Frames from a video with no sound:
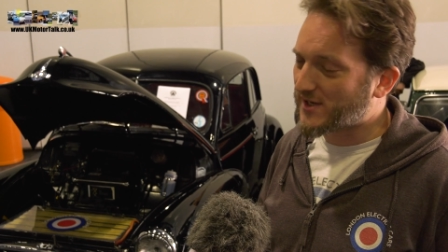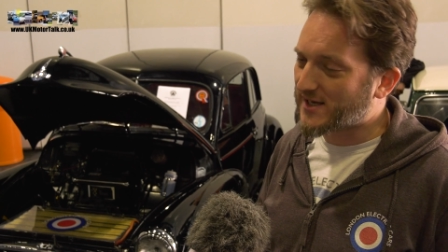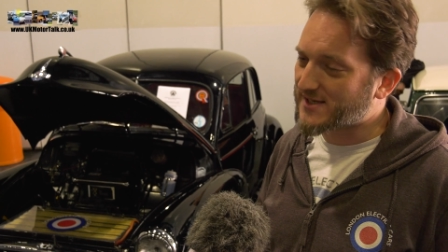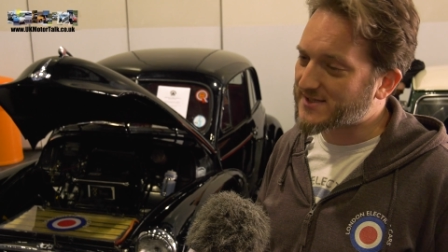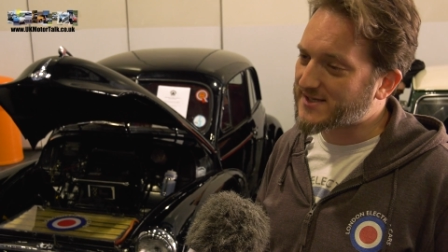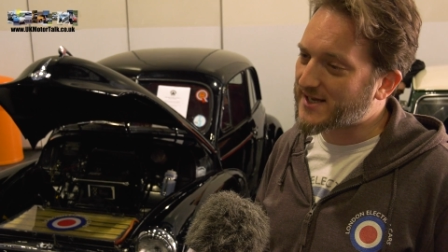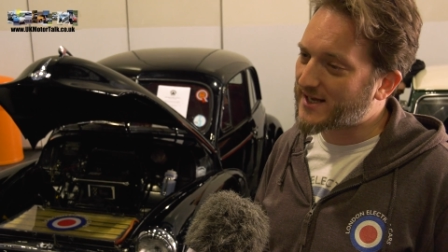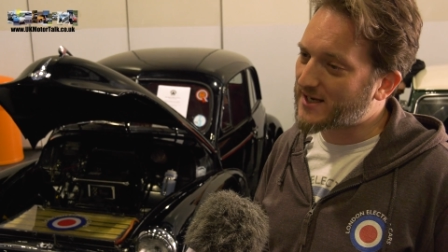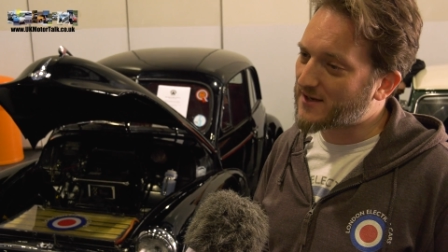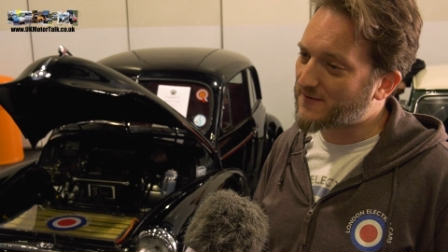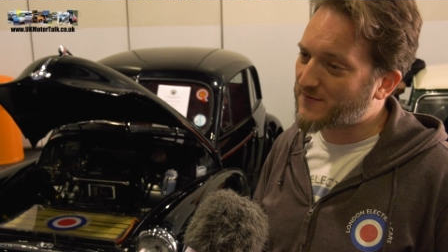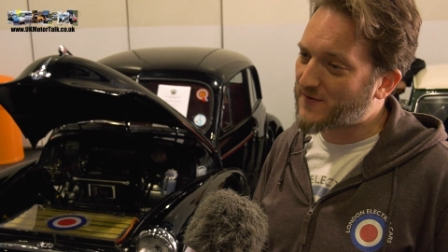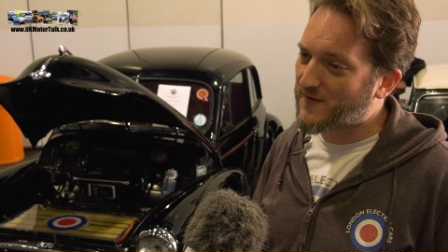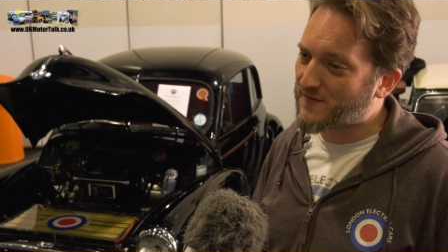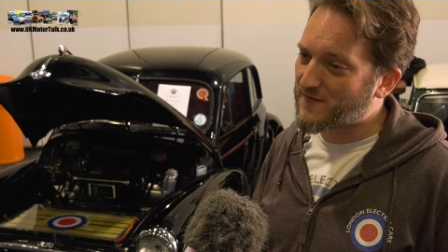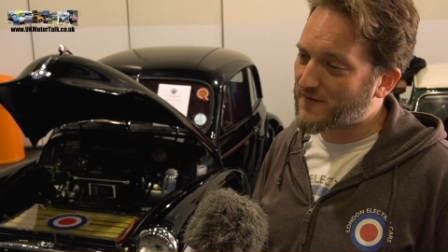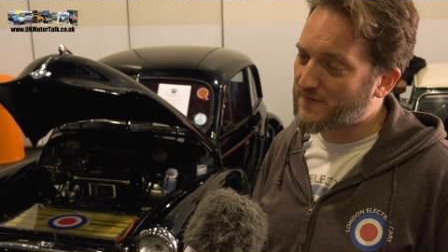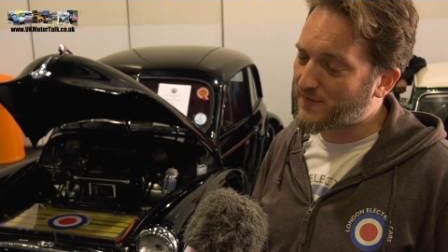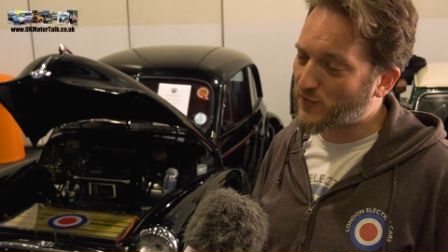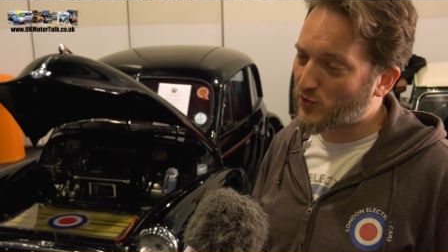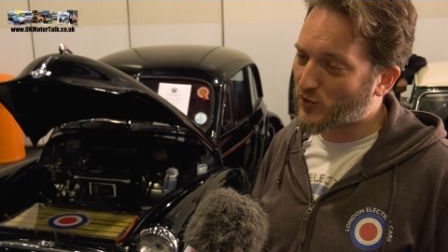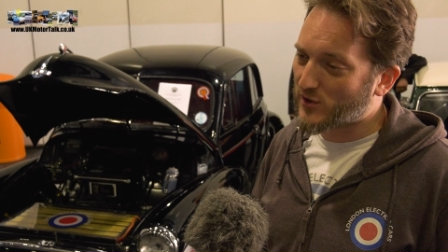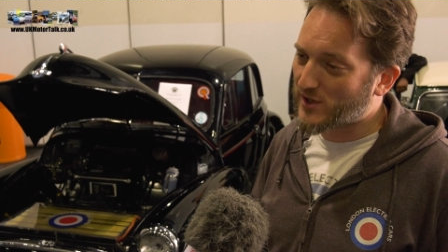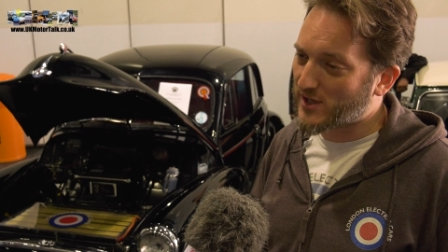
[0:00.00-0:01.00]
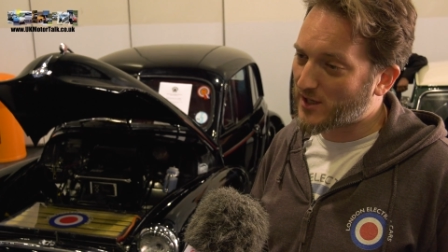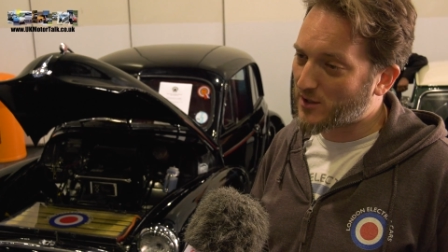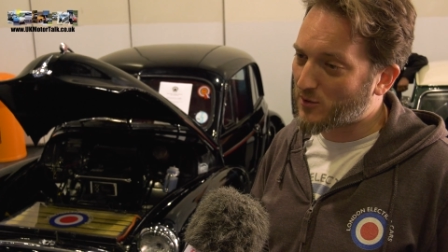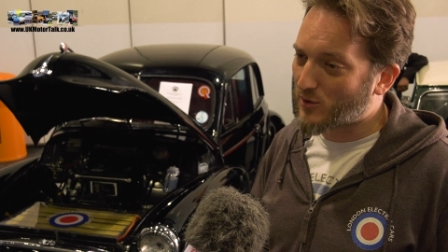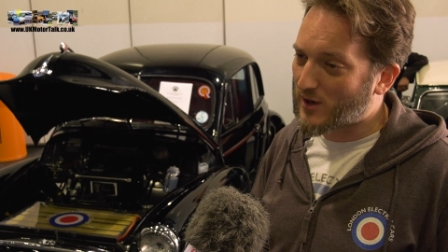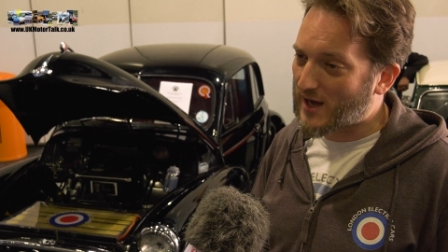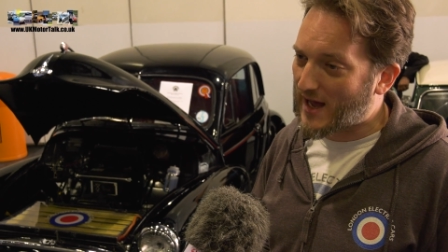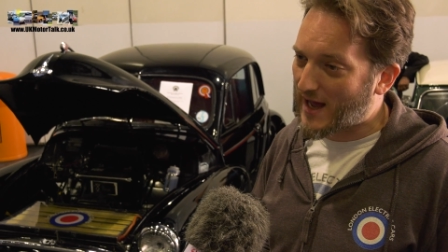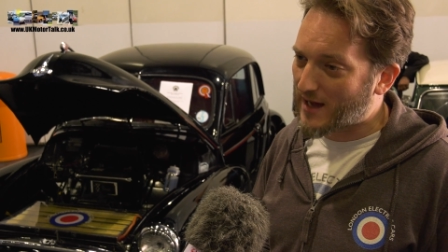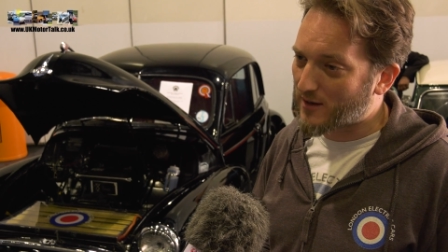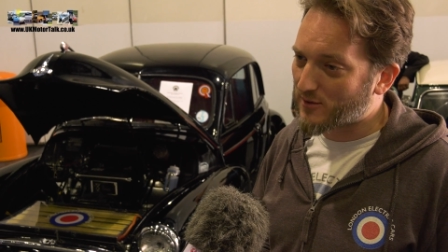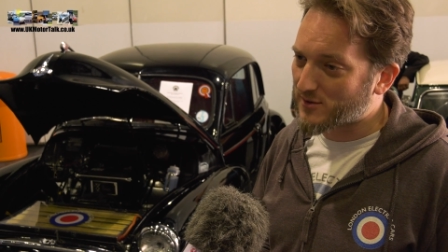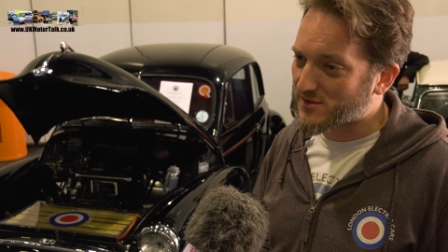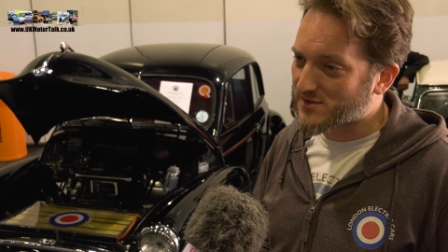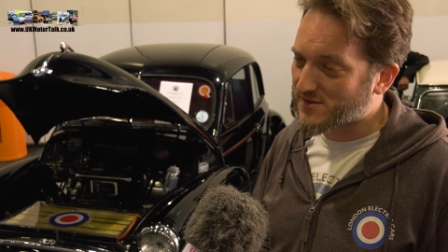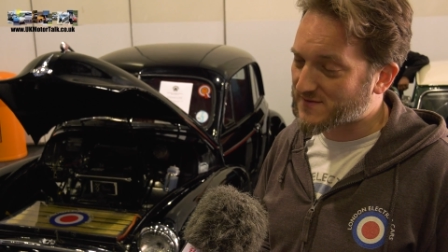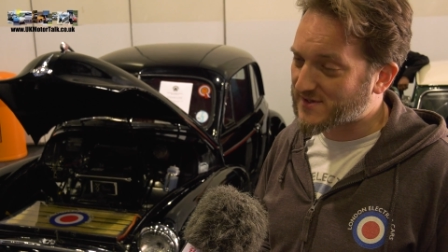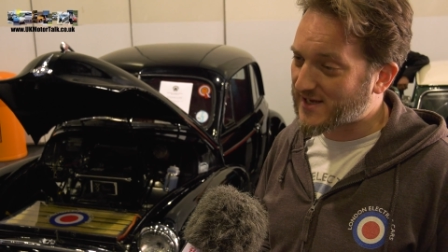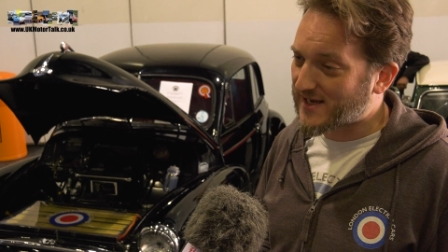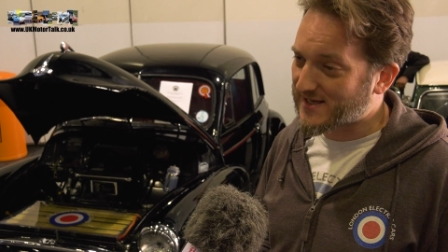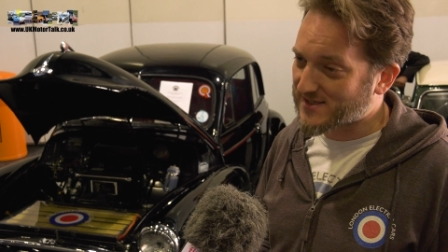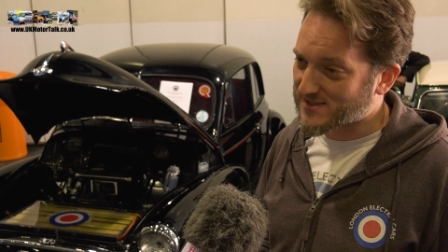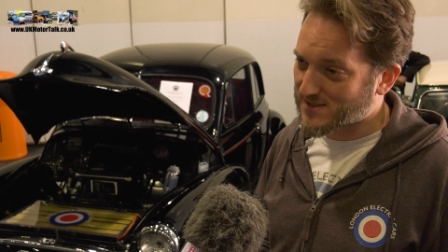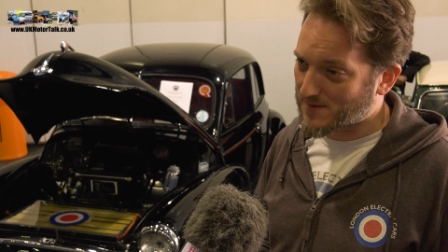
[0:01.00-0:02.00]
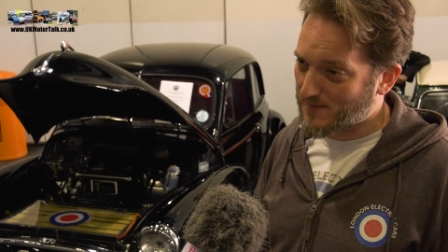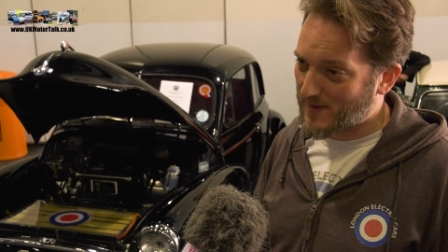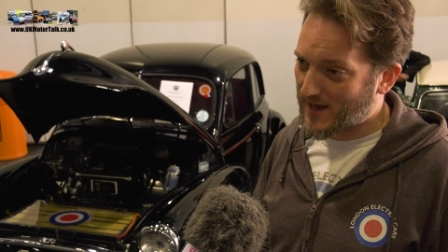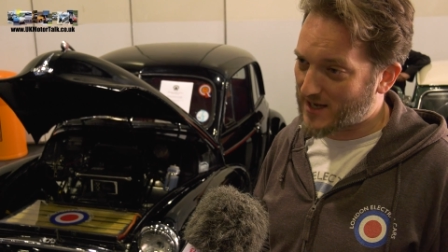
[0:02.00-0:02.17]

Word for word: That's getting 54 kilowatt hours of Tesla